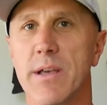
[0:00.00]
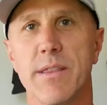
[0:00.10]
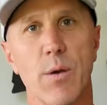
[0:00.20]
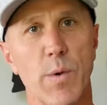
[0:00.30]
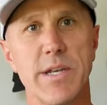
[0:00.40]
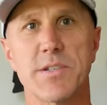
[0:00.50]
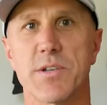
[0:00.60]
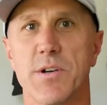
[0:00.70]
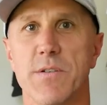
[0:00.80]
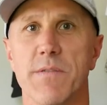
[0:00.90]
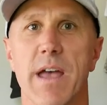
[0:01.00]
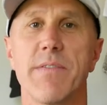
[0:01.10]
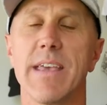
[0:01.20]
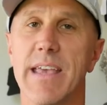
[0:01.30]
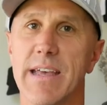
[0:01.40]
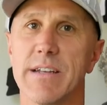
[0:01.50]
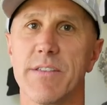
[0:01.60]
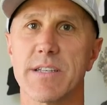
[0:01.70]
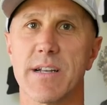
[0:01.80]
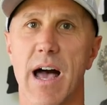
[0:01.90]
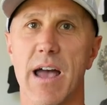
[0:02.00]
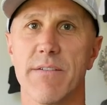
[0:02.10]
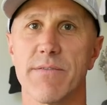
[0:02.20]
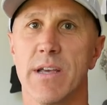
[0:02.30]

that we deserve at the end of this life.